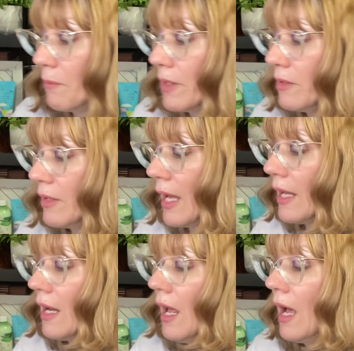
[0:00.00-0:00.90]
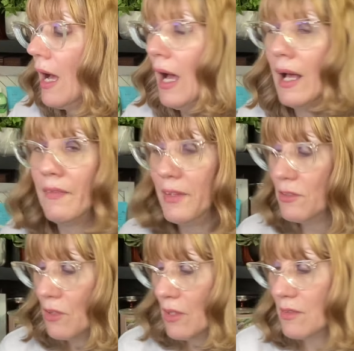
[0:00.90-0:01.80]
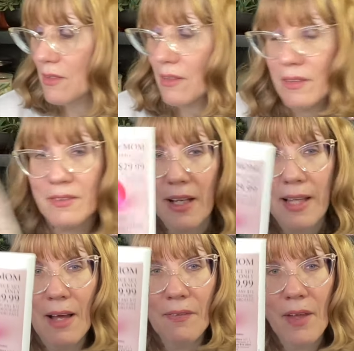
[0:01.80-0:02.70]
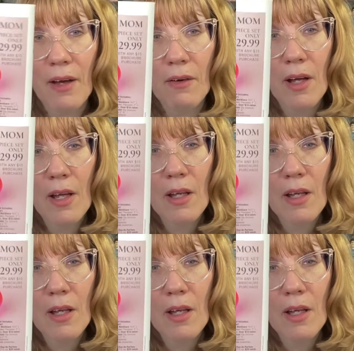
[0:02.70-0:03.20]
what you get. Uh, these could start to sell out though.